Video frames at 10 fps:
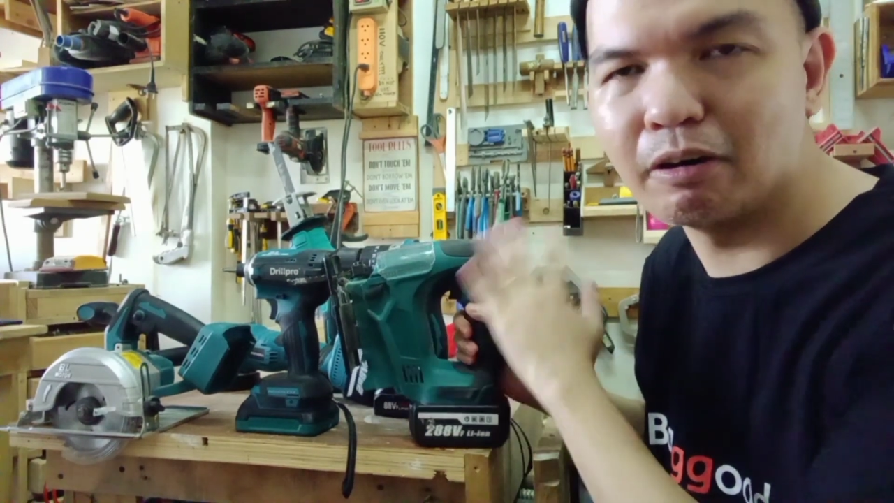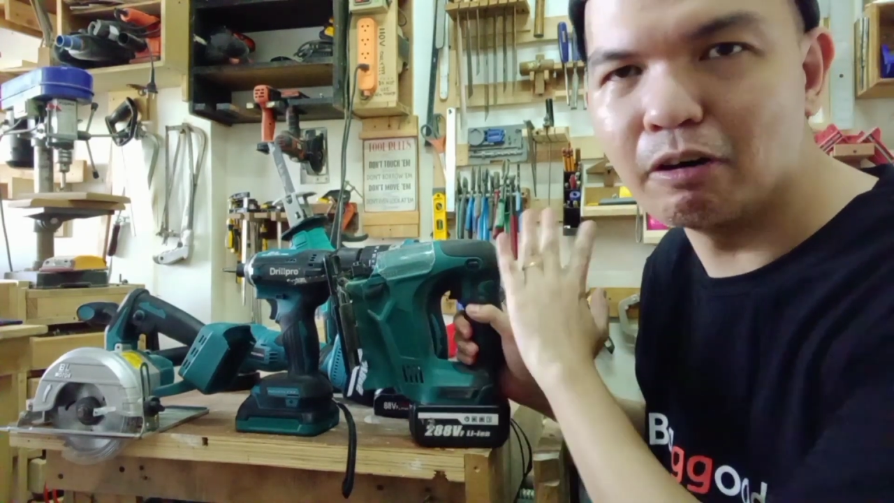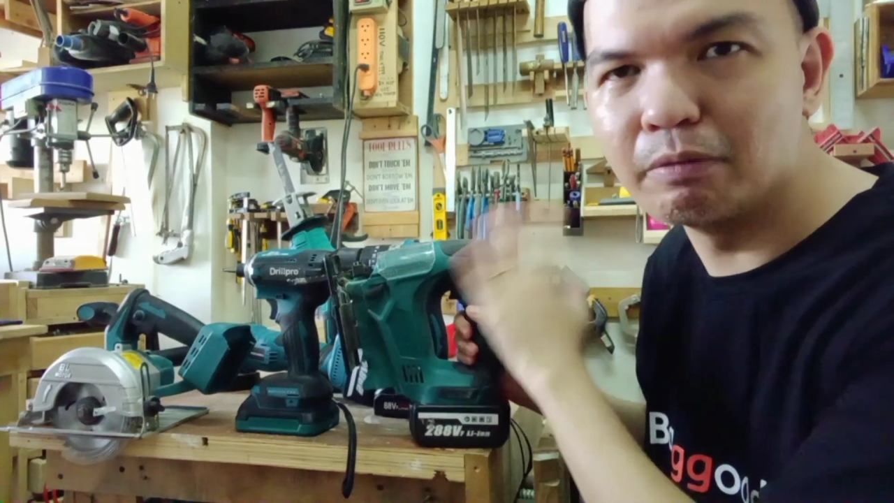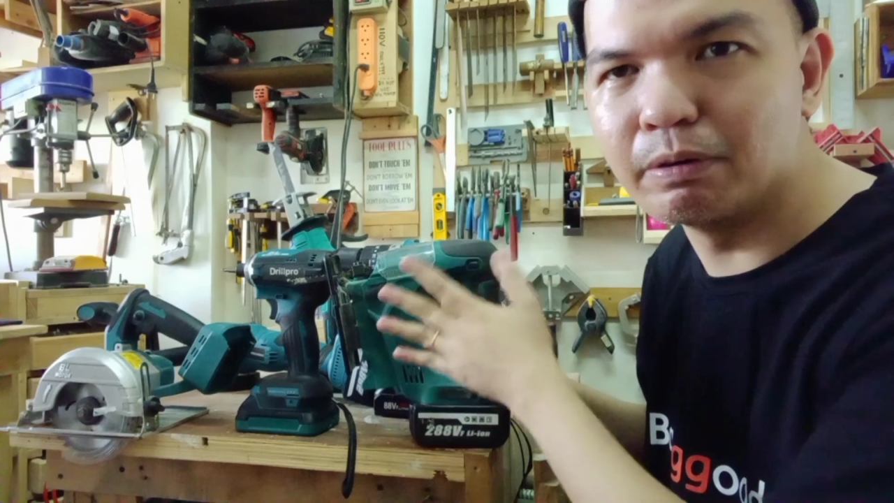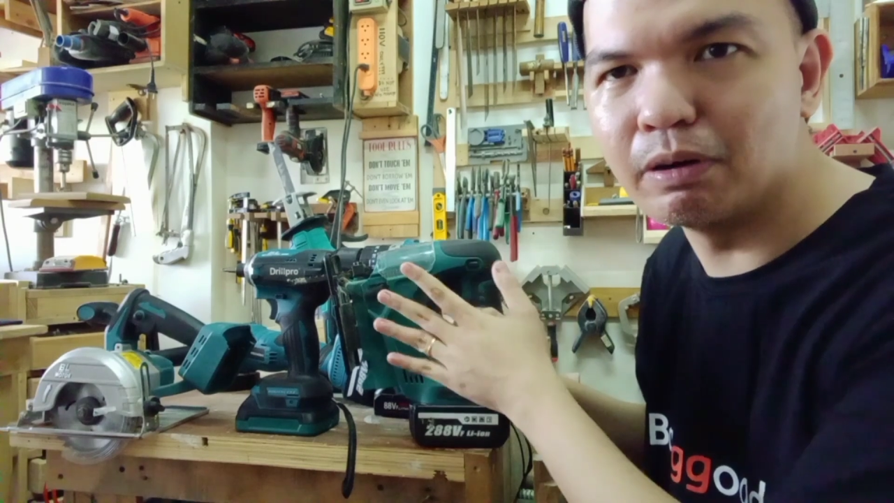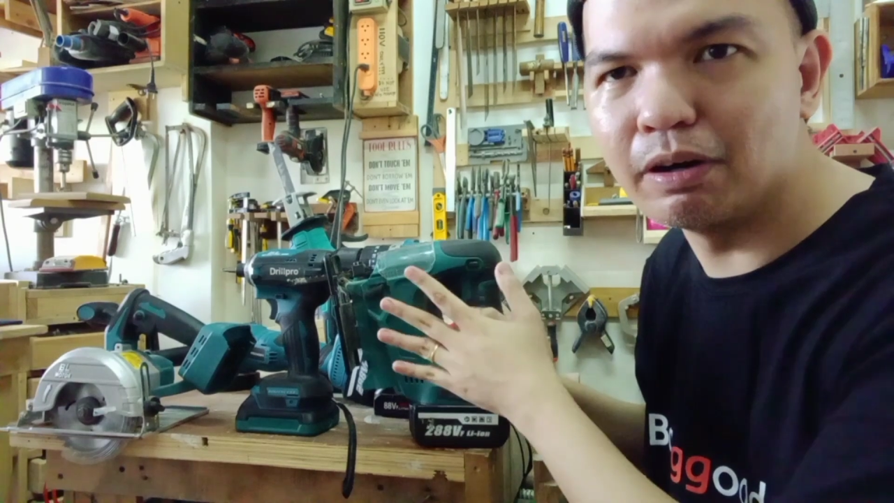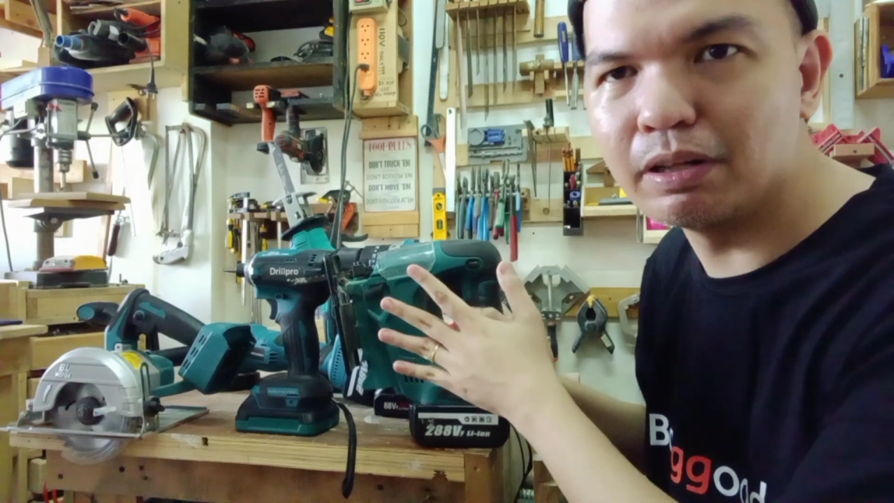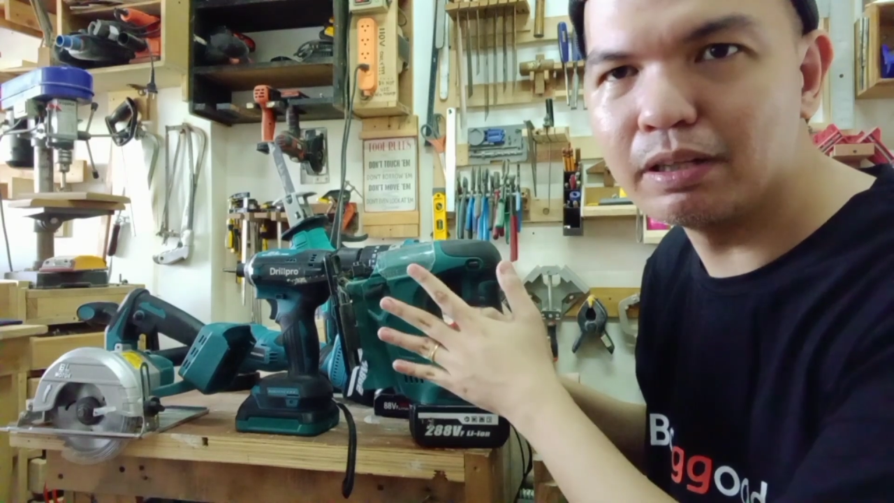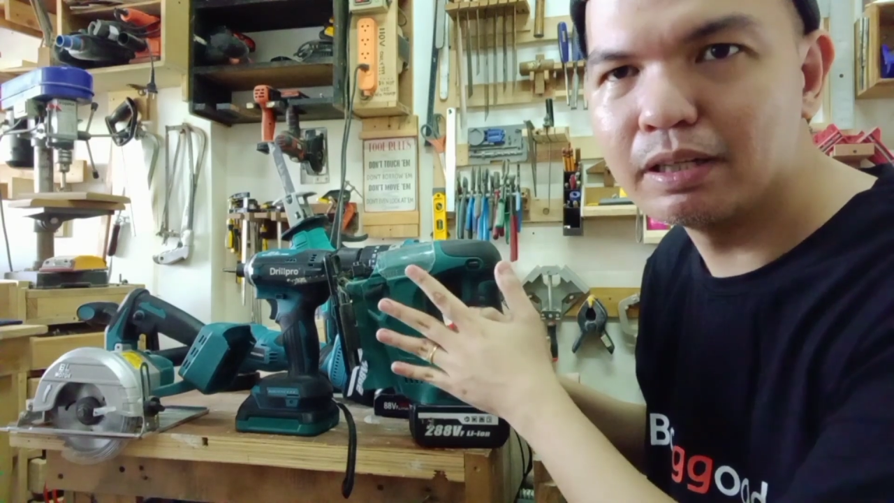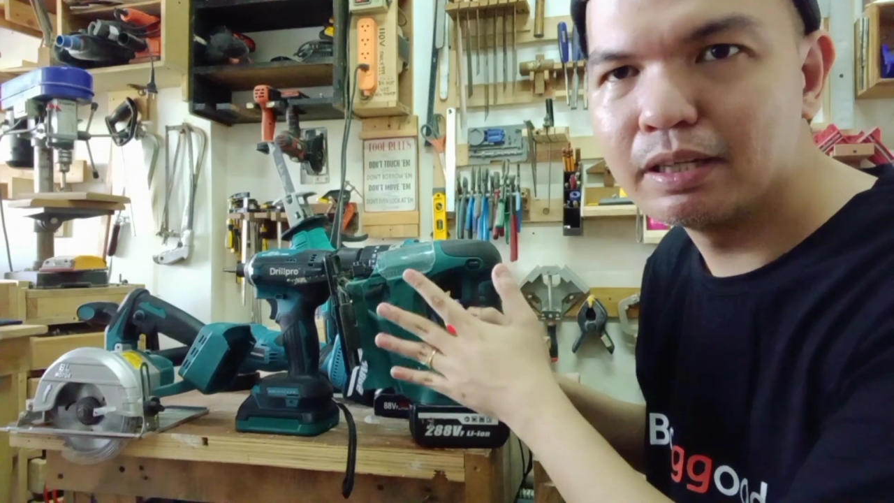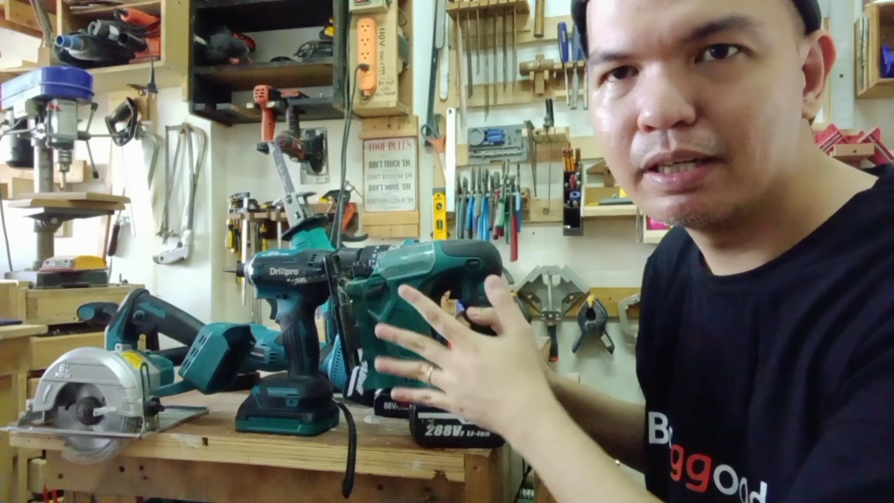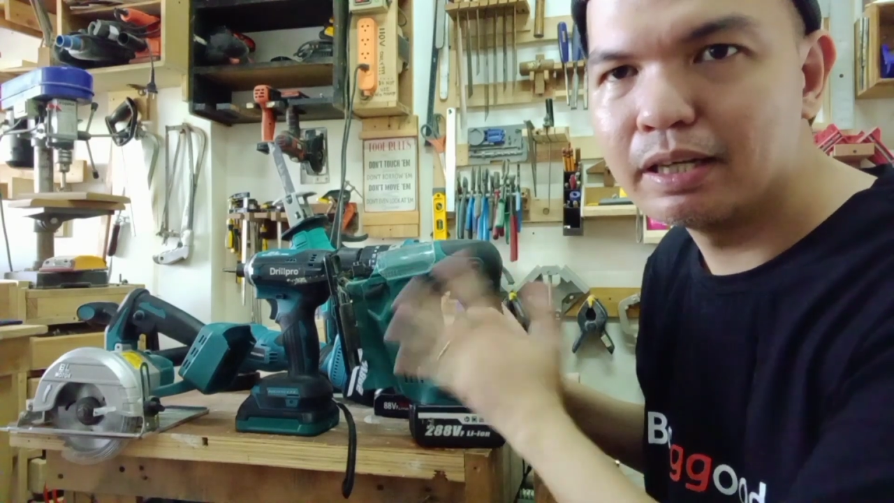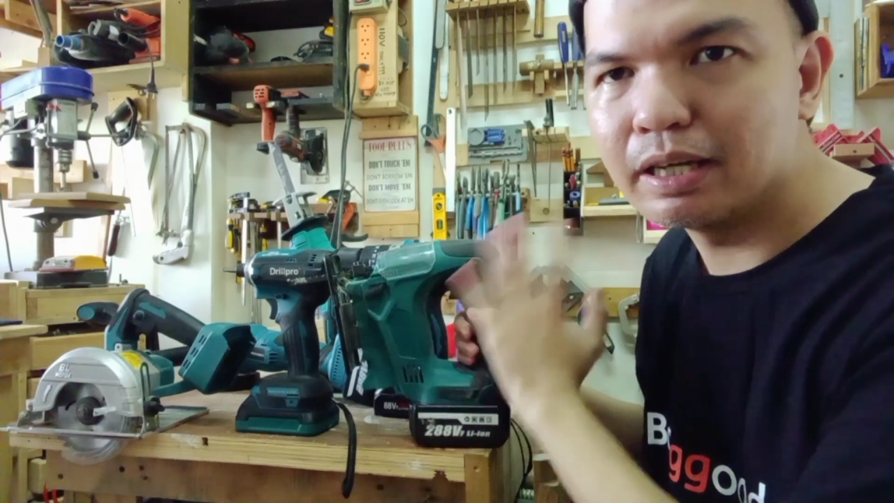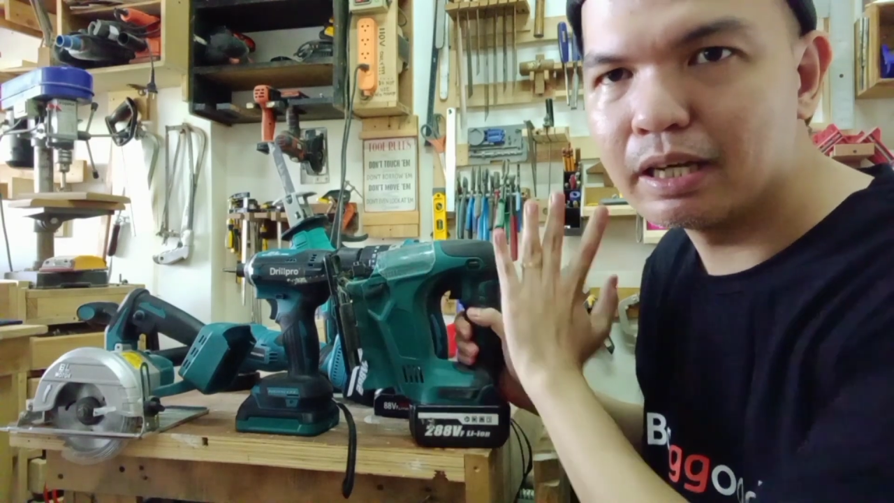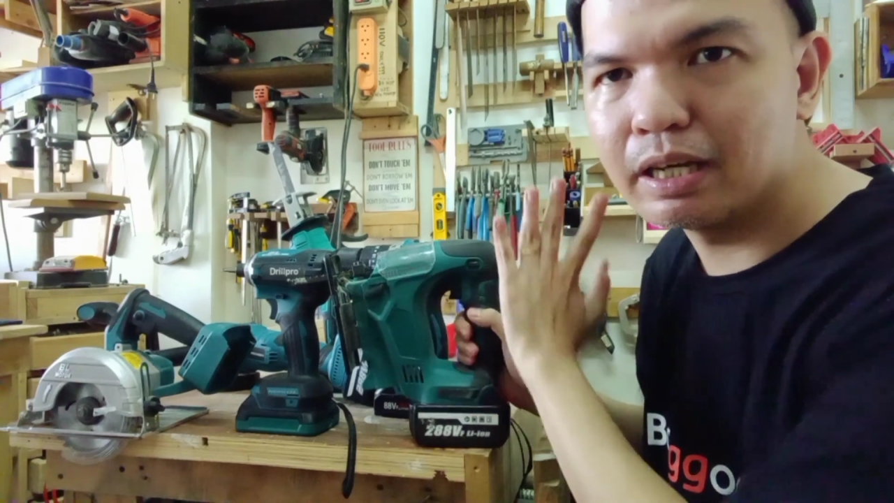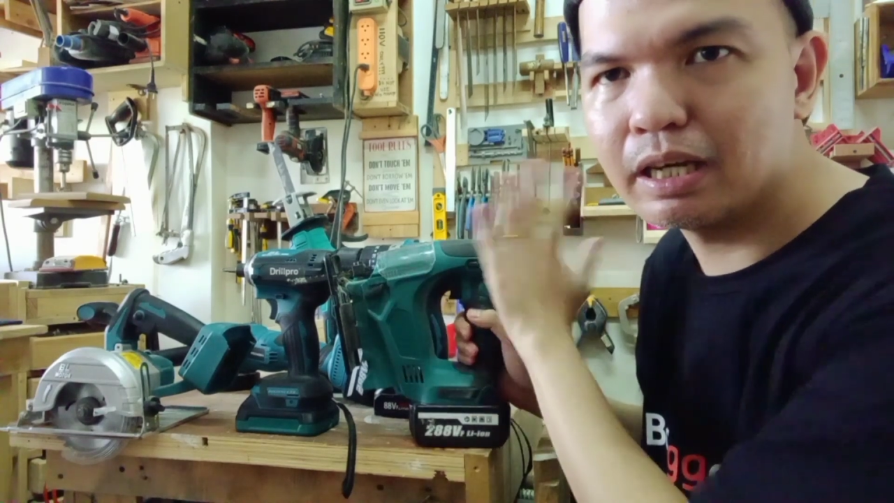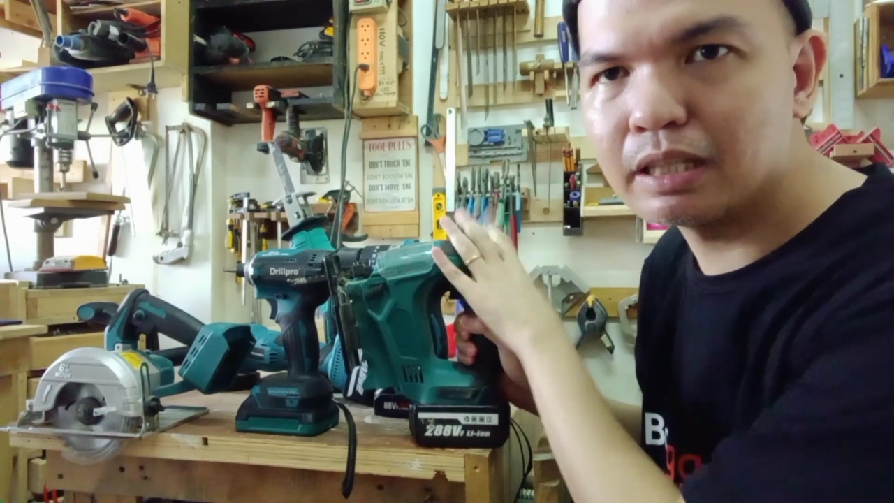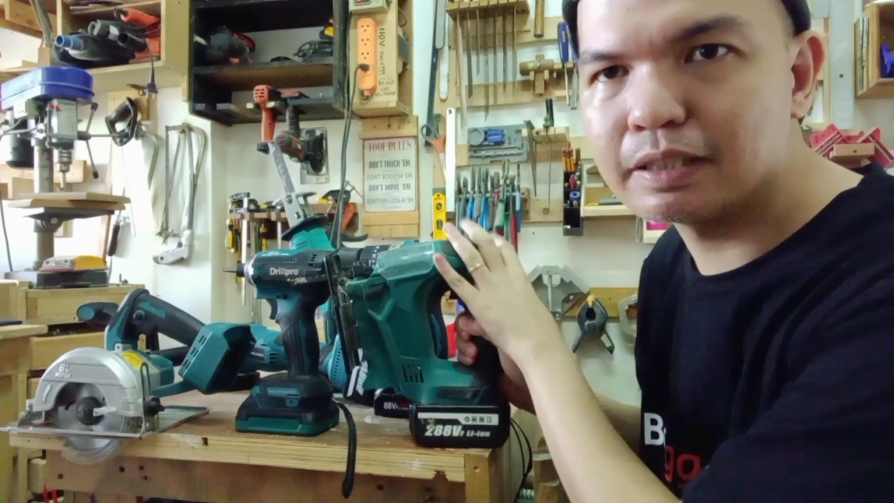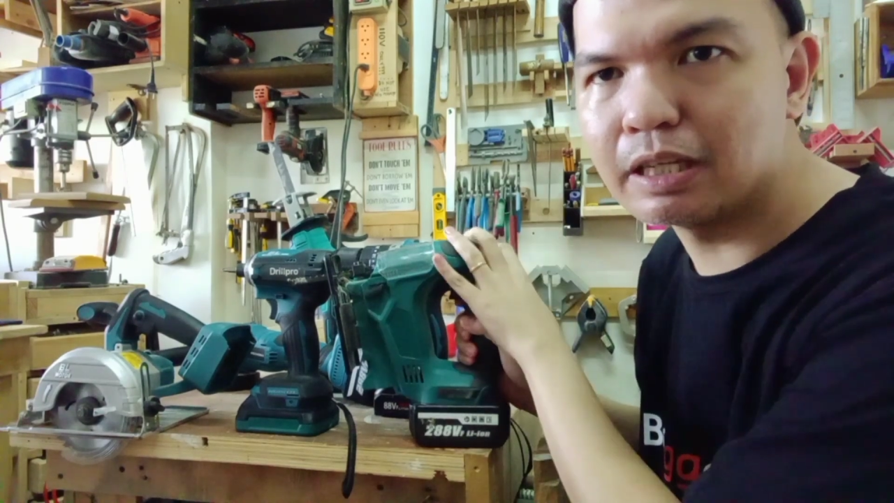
Overall, it's